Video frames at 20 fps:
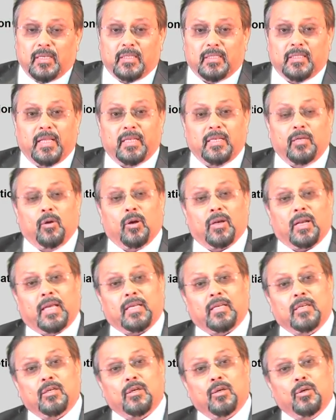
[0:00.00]
then you are
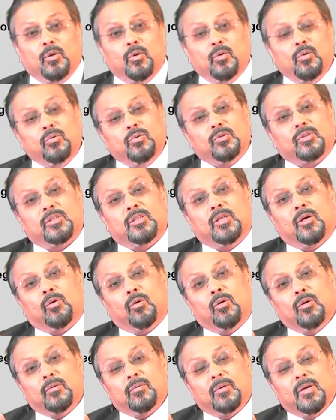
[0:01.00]
likely to lose the
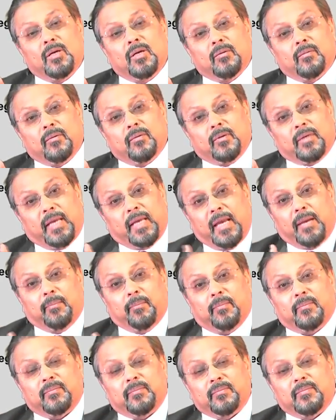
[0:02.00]
whole game.